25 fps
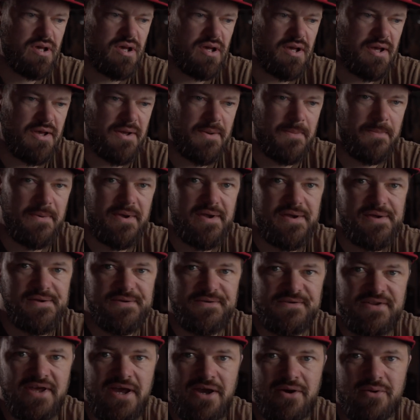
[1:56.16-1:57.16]

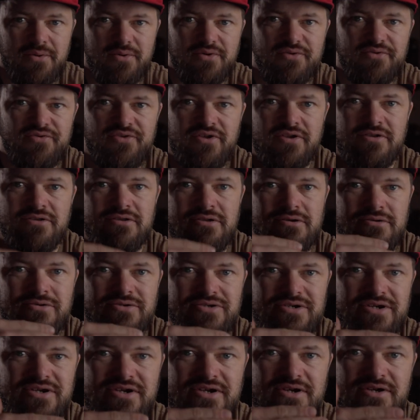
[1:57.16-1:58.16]
Now, the
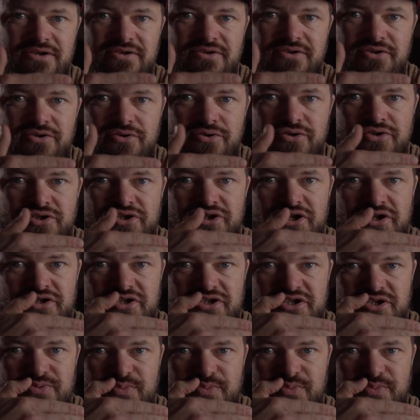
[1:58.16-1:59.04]
longer that your shutter